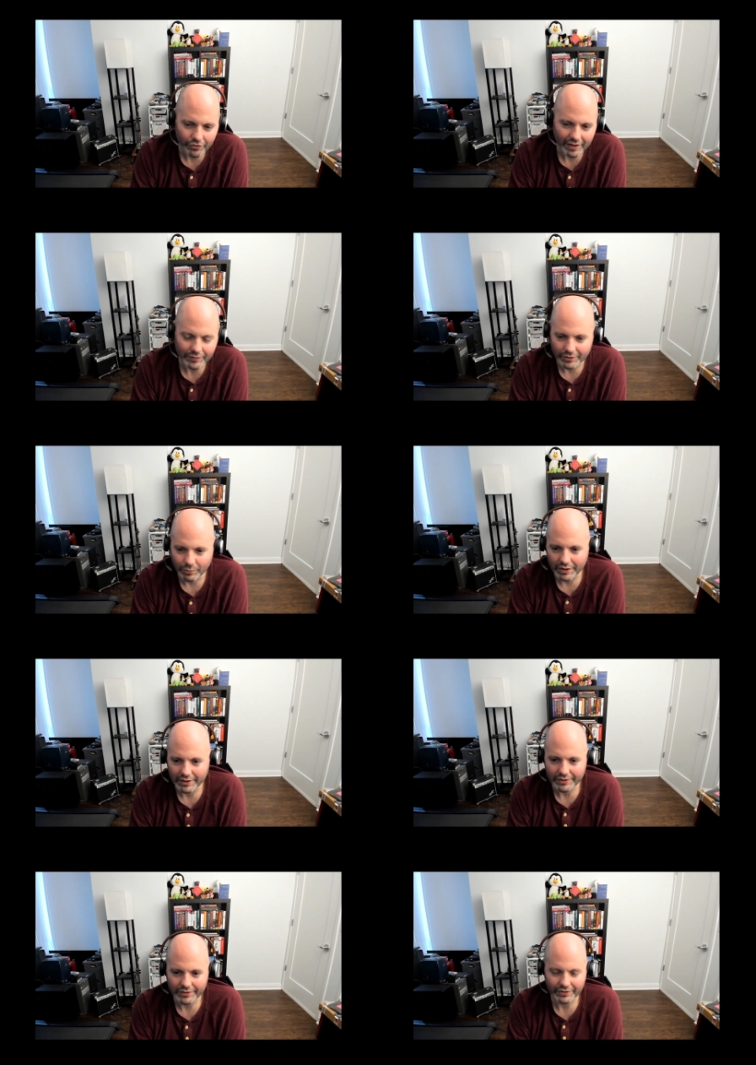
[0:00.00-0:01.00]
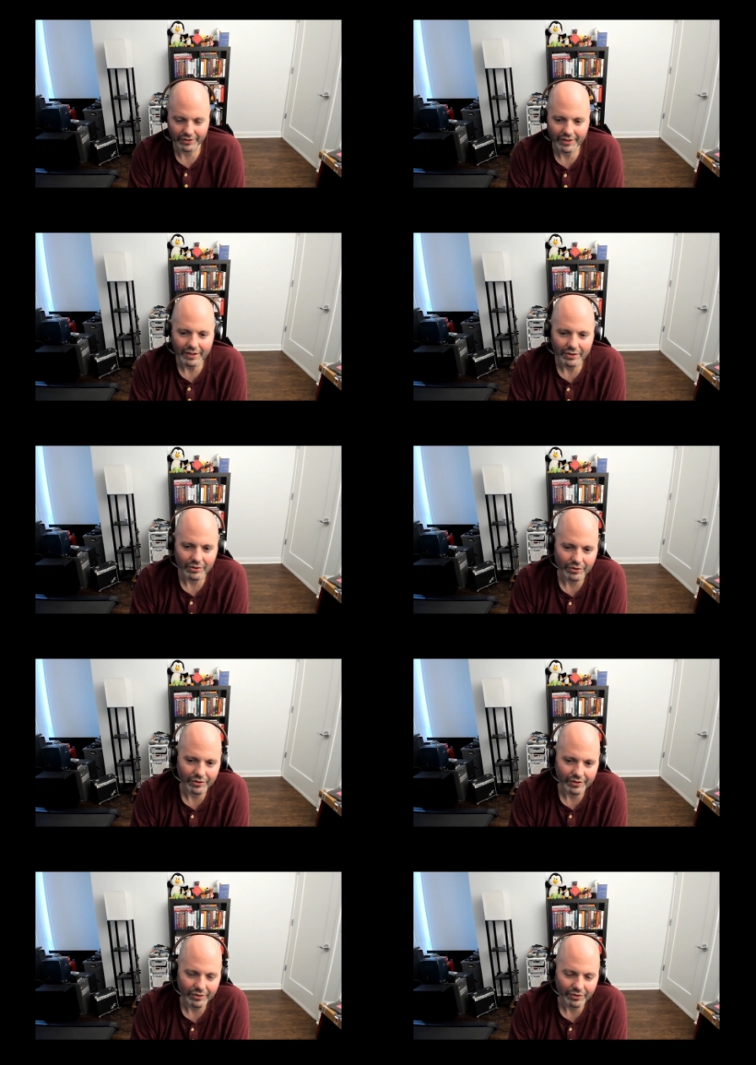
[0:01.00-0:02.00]
travel the world
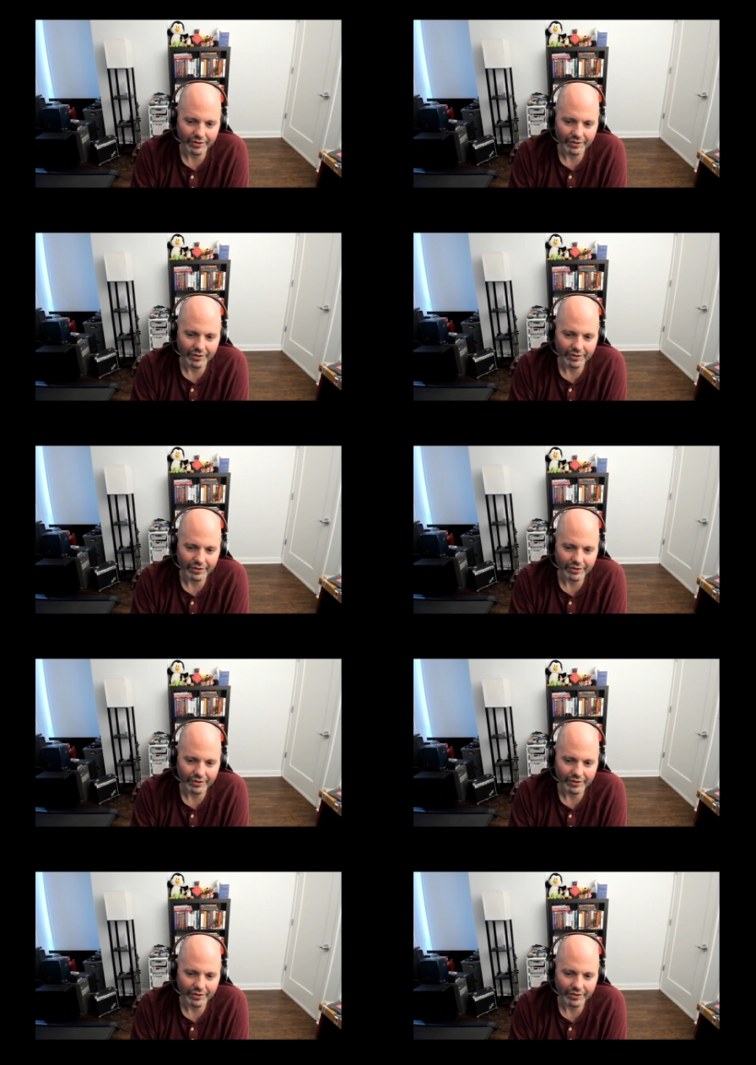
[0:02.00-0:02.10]
or